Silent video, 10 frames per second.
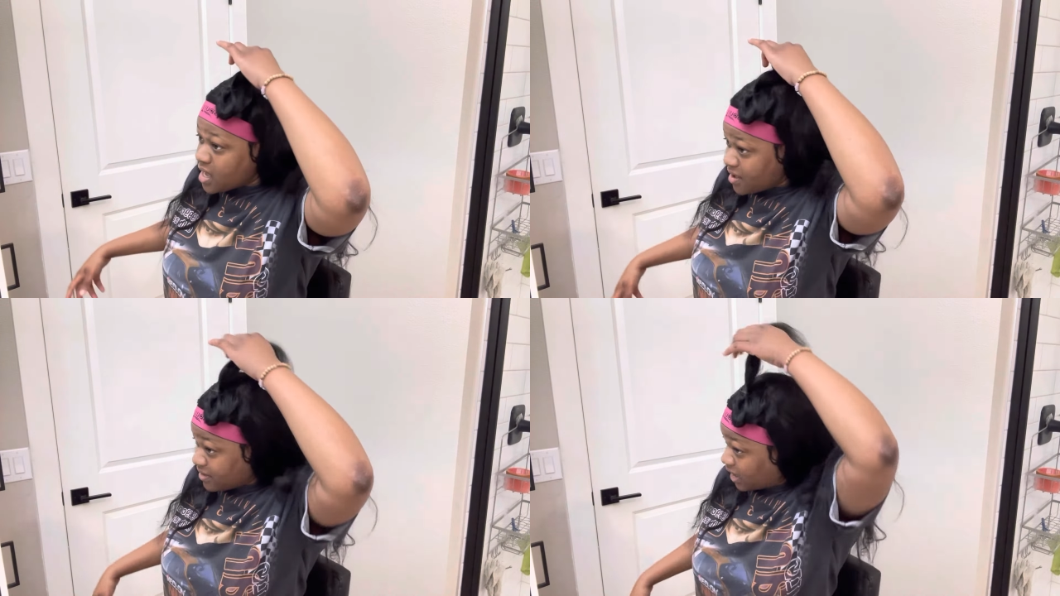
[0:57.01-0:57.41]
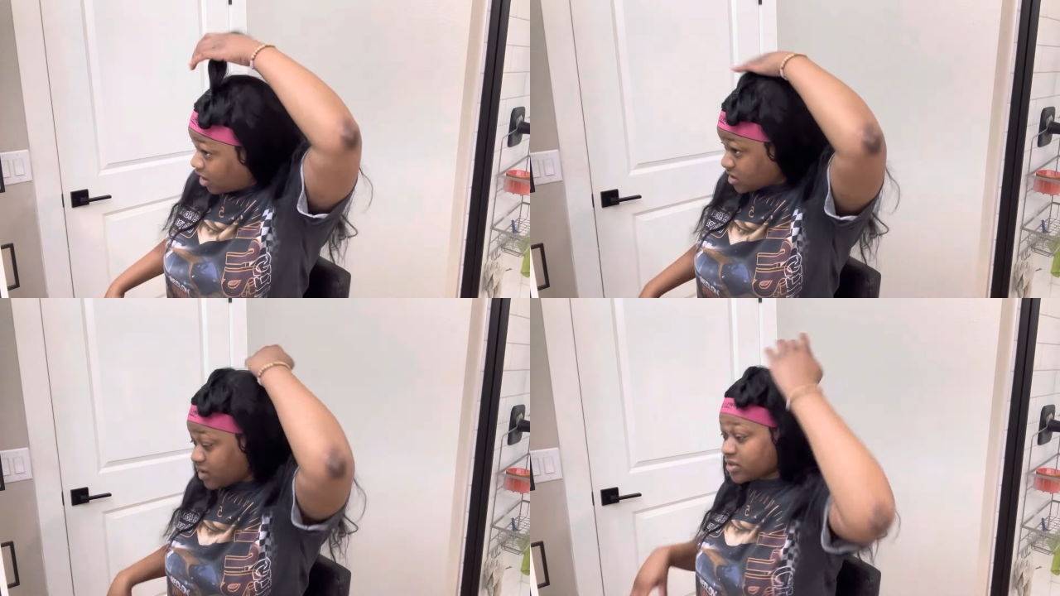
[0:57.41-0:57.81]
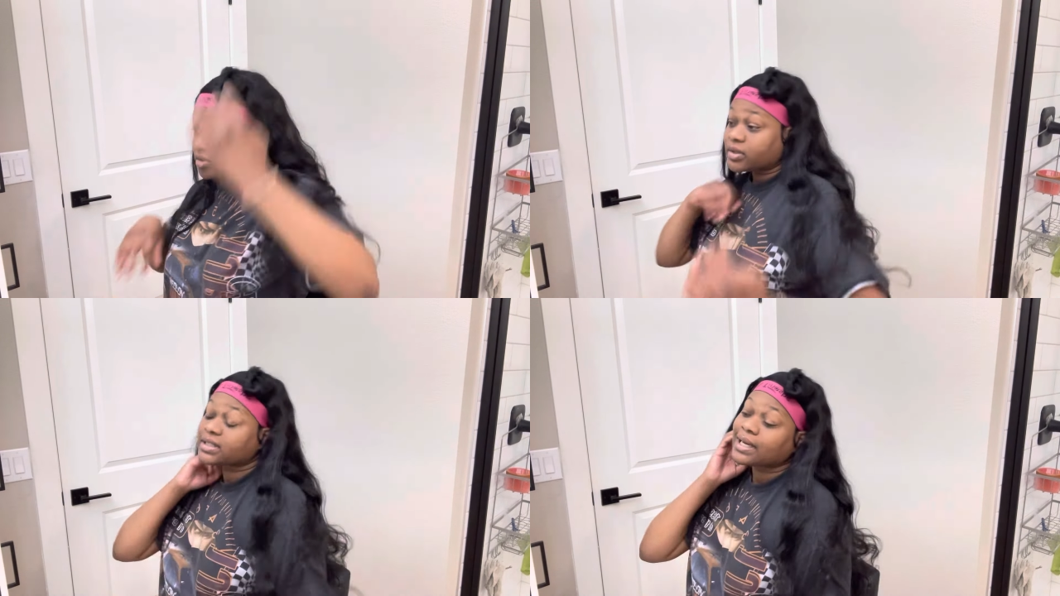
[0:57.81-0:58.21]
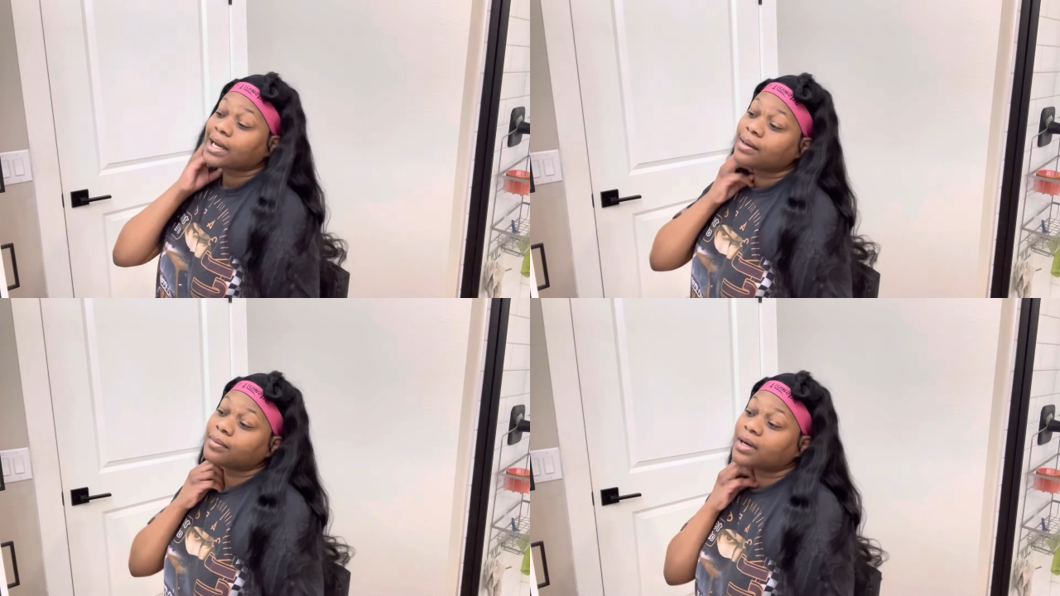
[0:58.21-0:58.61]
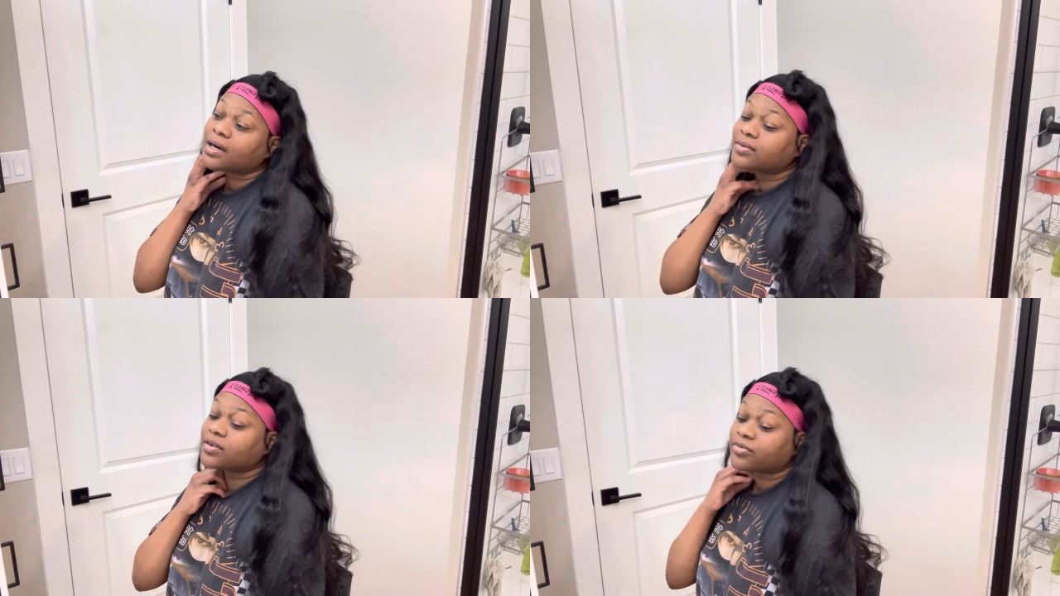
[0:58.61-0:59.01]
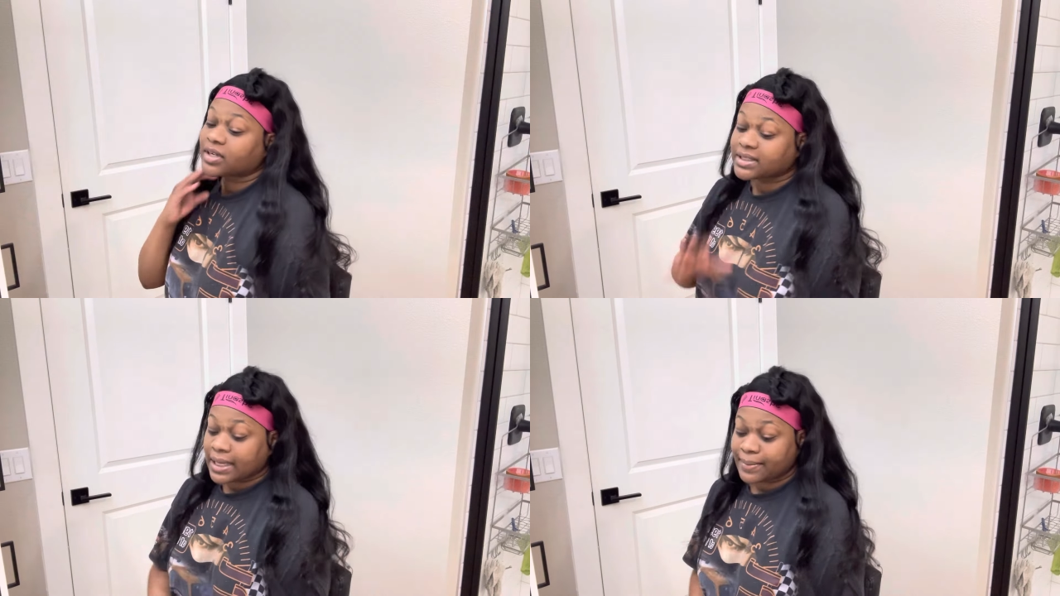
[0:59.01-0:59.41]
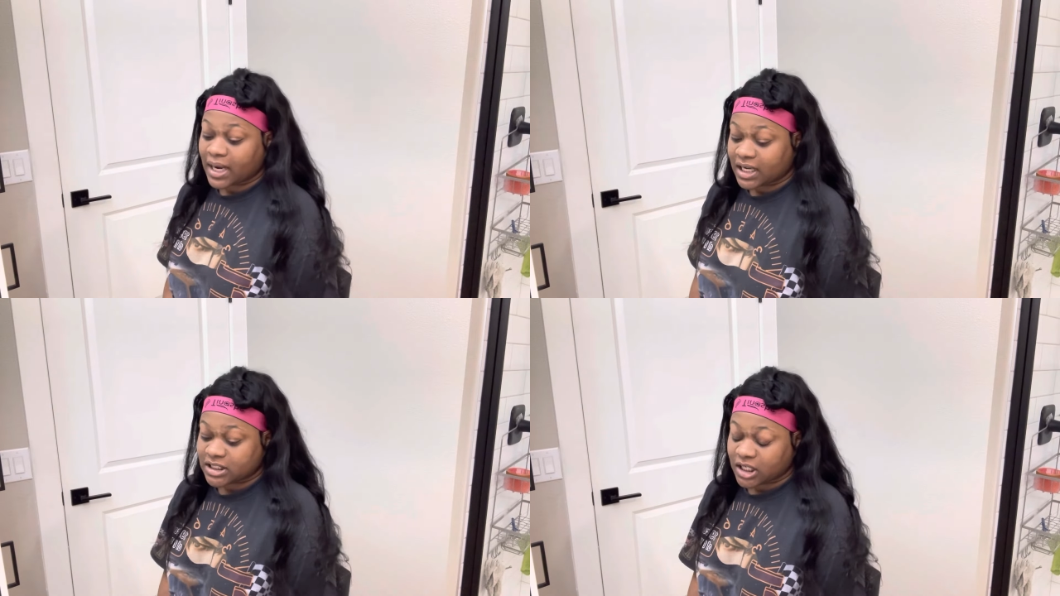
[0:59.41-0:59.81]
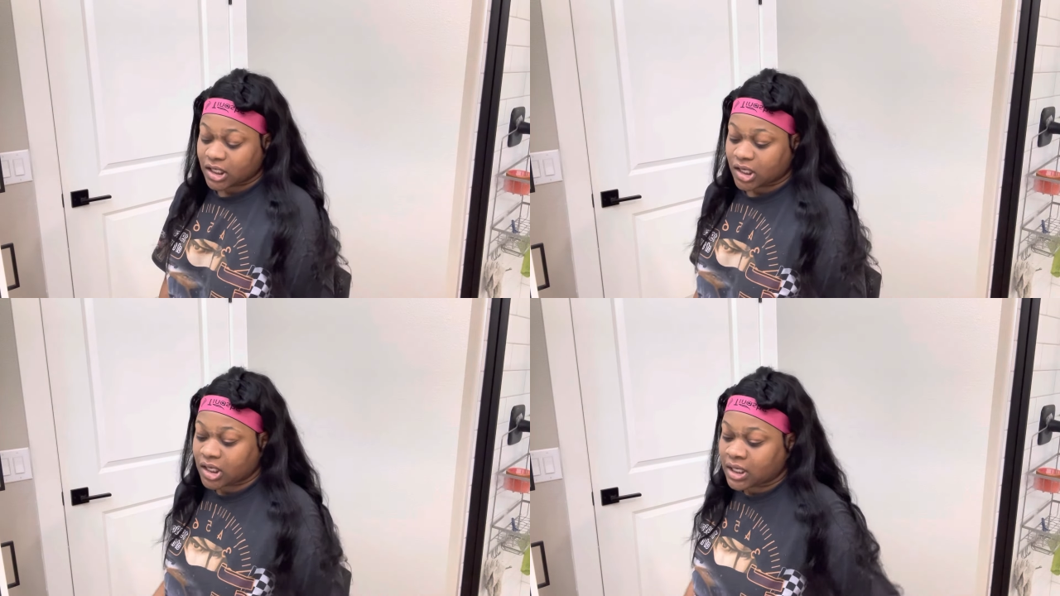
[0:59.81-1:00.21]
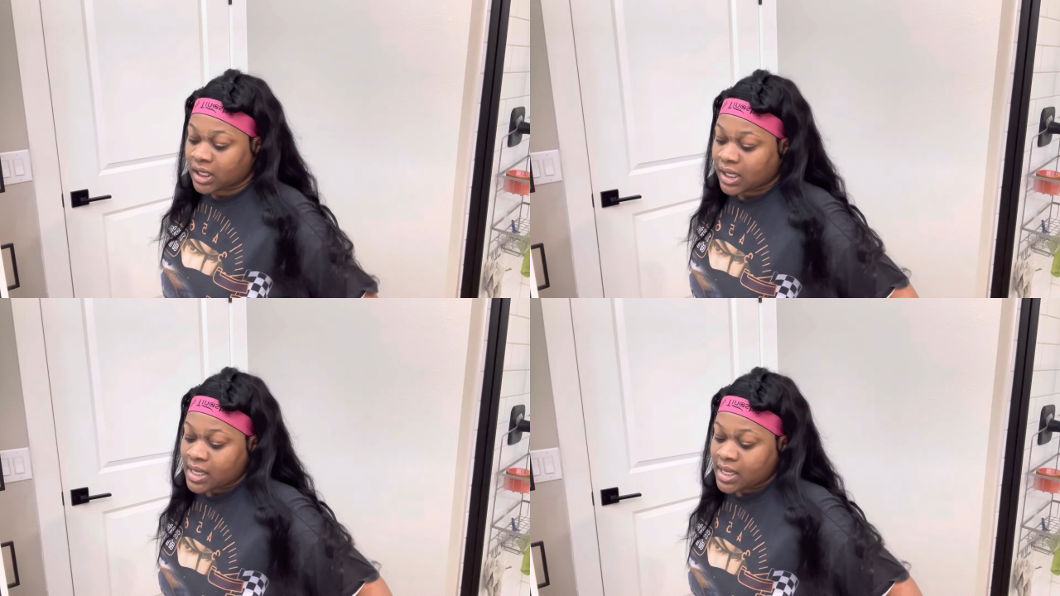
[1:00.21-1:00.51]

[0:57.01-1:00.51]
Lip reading: And then I also have a story time of the first time I got cheated on